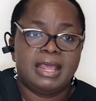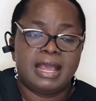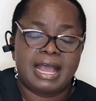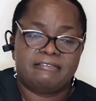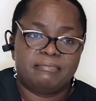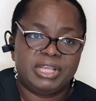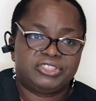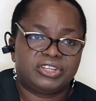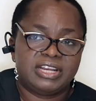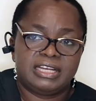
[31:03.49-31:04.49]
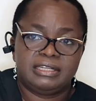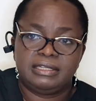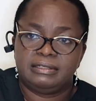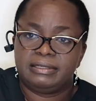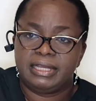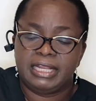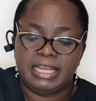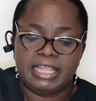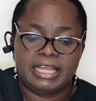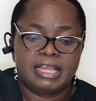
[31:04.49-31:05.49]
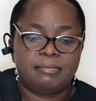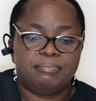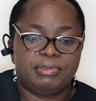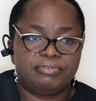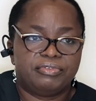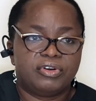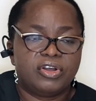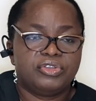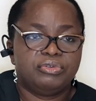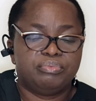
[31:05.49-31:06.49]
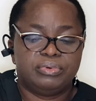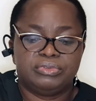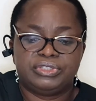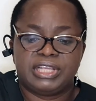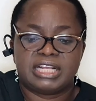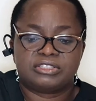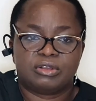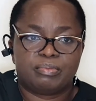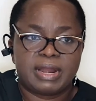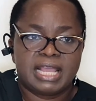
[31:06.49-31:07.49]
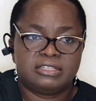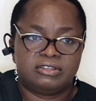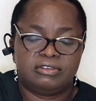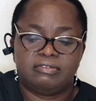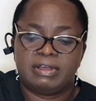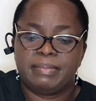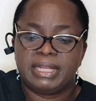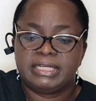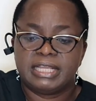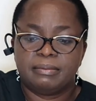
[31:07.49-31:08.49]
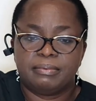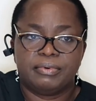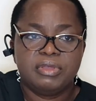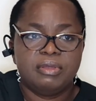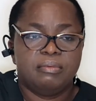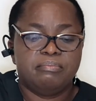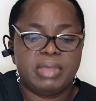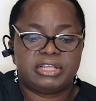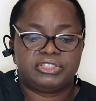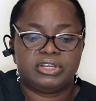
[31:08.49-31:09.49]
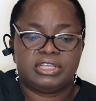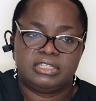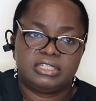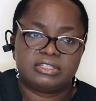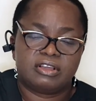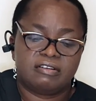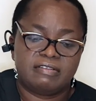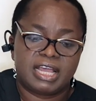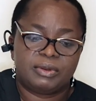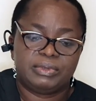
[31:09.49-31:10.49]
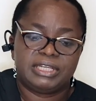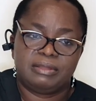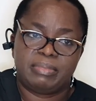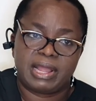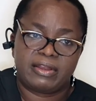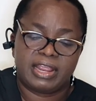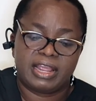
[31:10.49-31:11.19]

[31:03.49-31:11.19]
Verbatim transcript: I've mentioned earlier, before you put your supplies on the overhead table, make sure it is covered with a barrier.